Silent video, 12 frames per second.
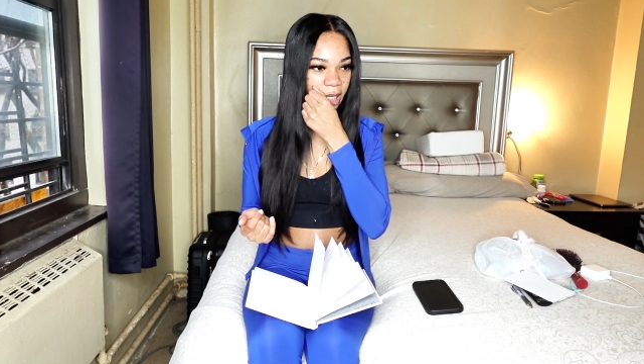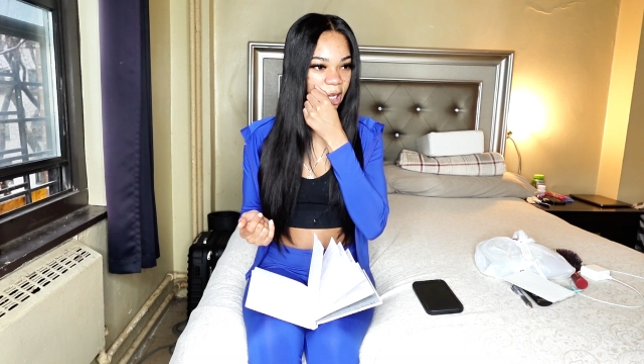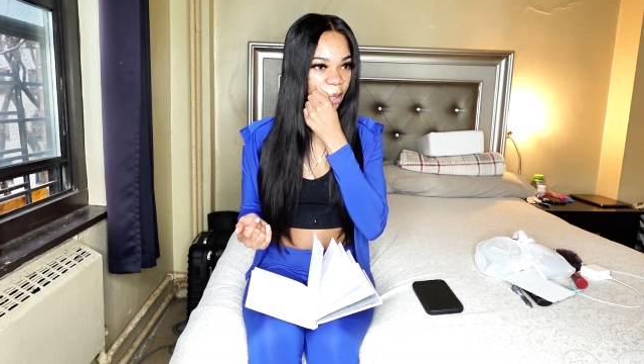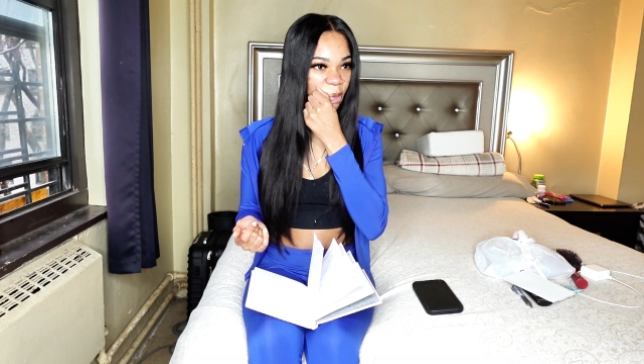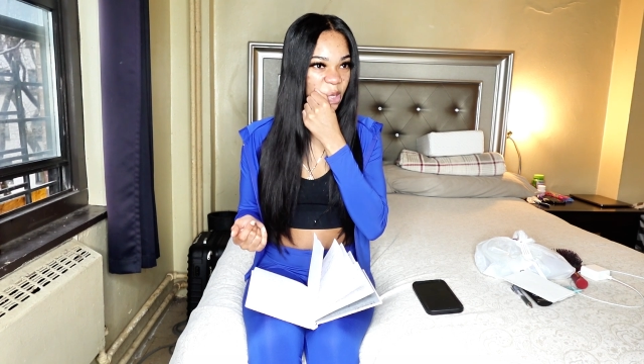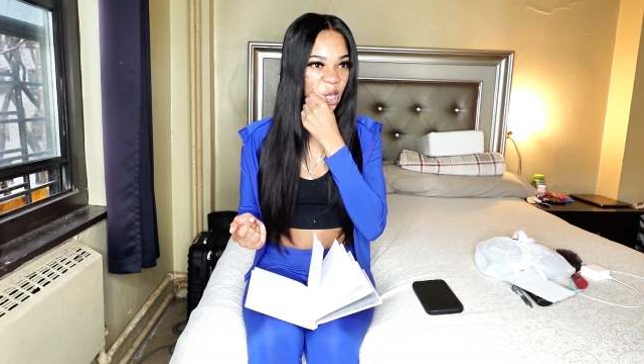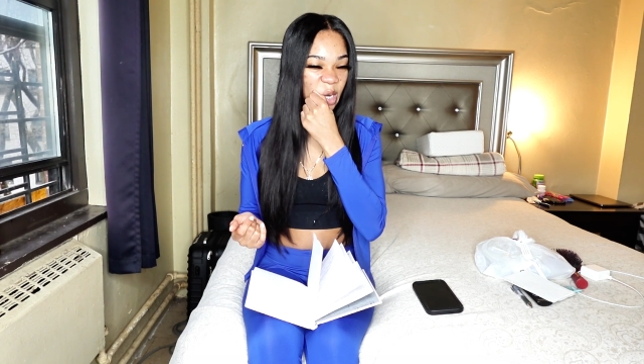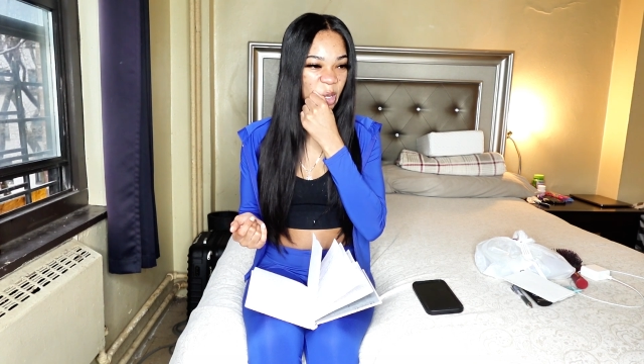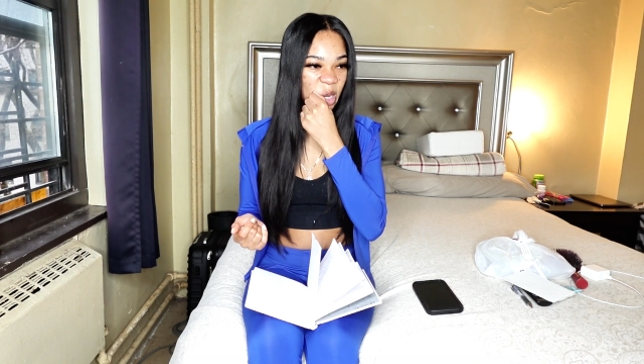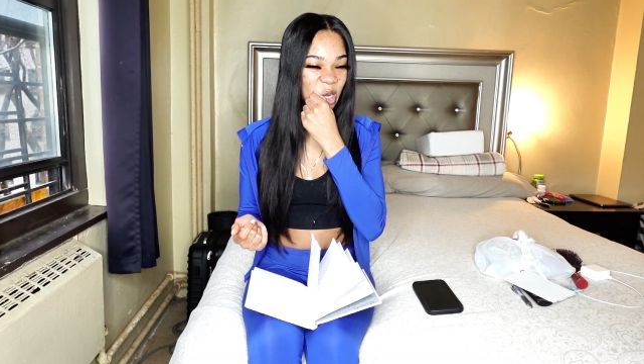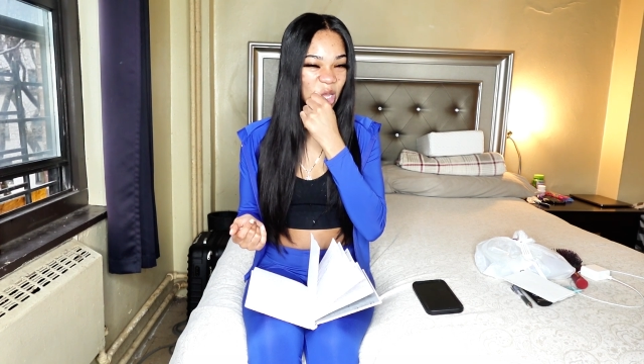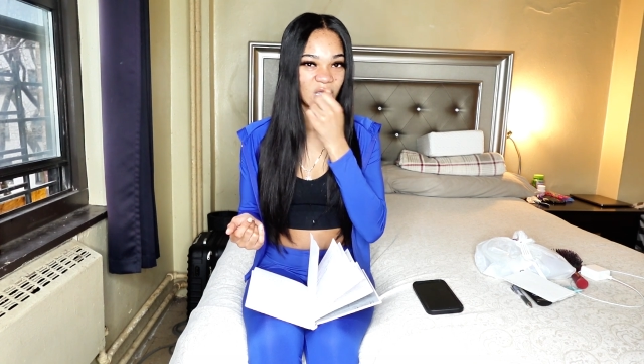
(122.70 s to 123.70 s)
and I've been getting
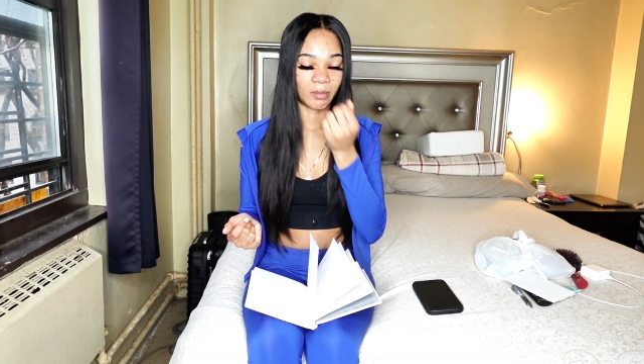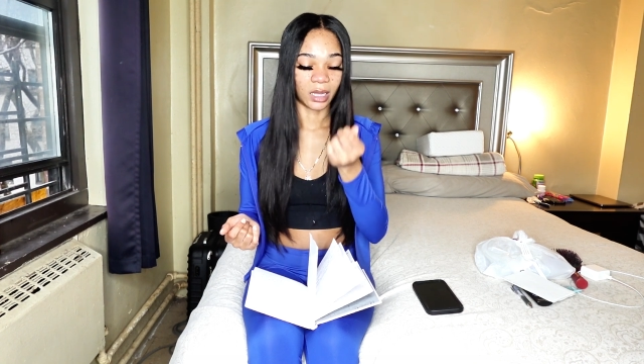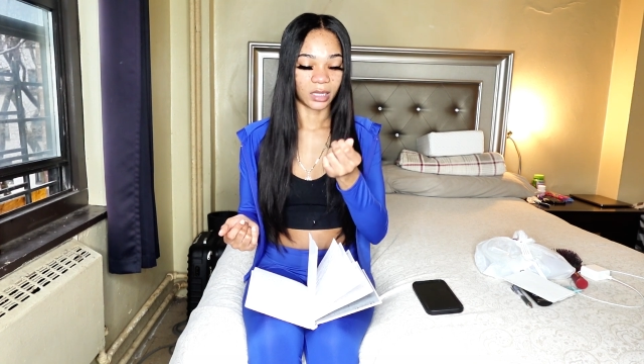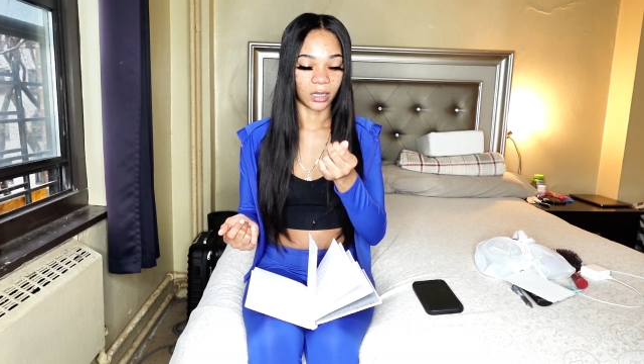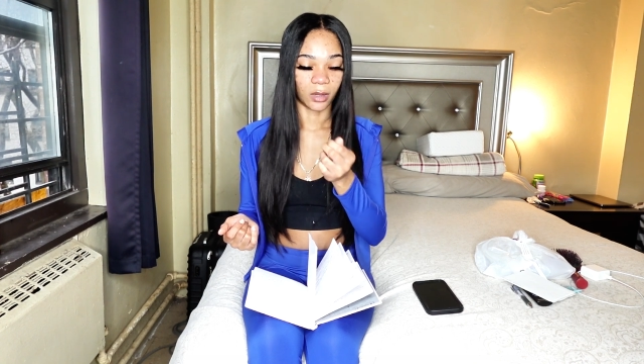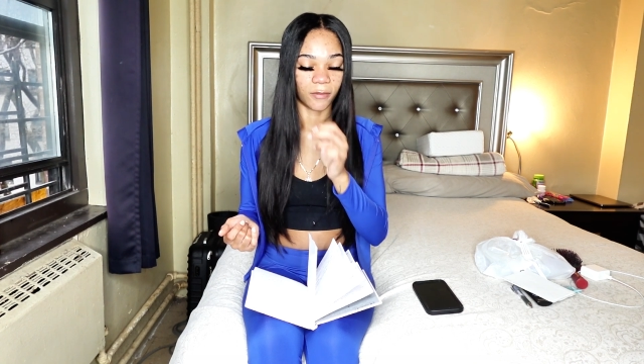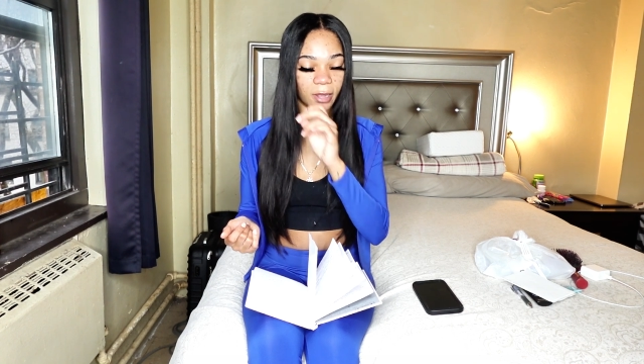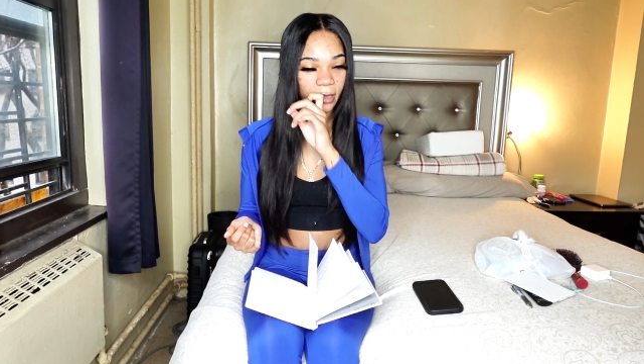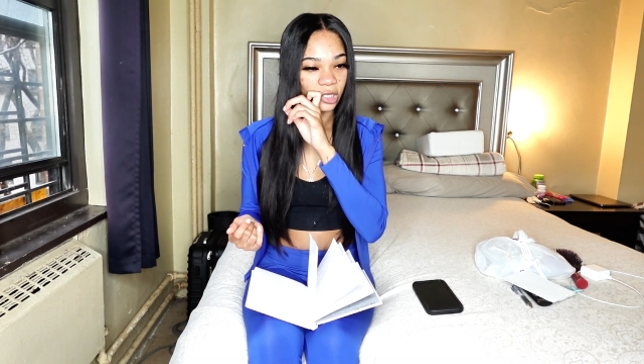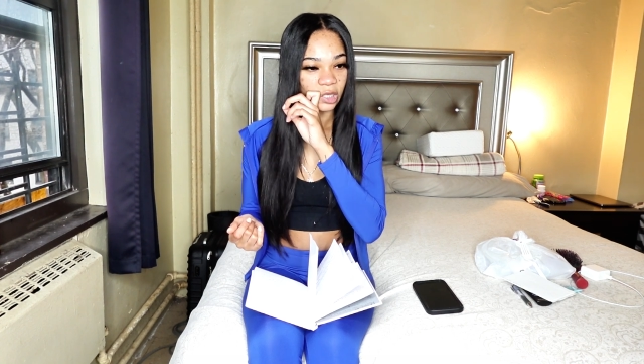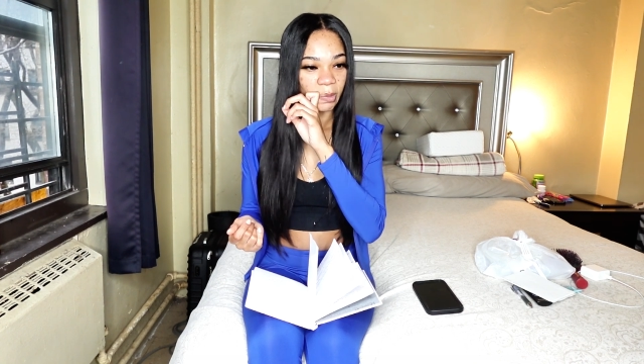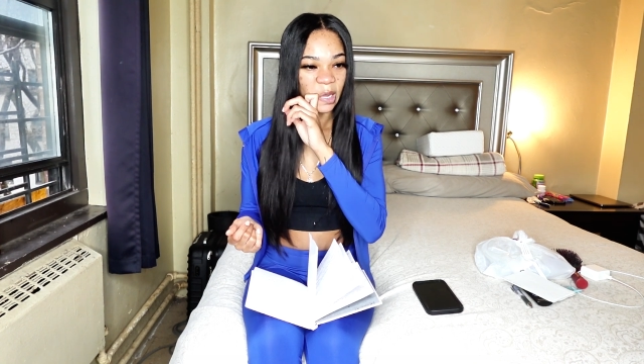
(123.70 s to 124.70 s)
ideas myself, like
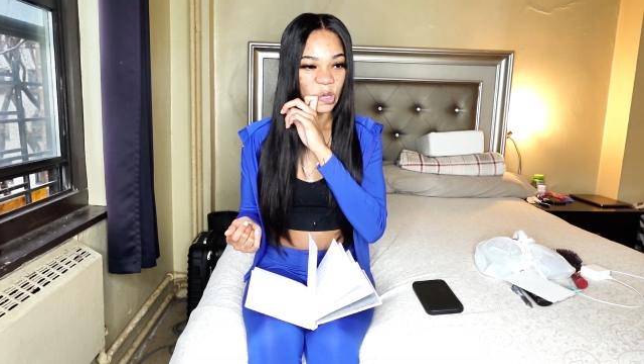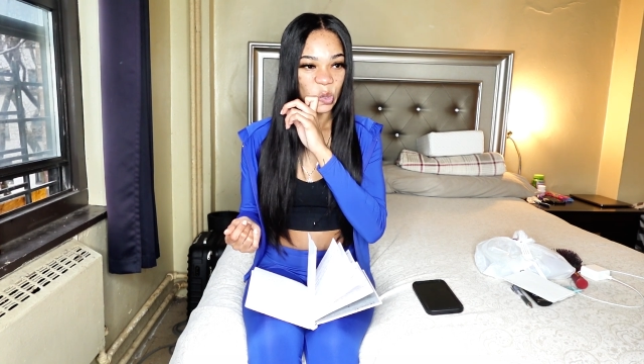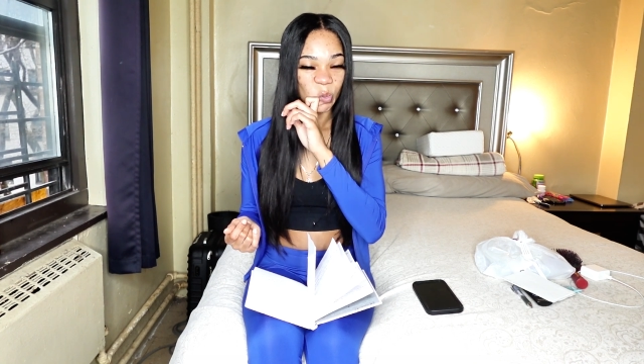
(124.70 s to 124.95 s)
just by doing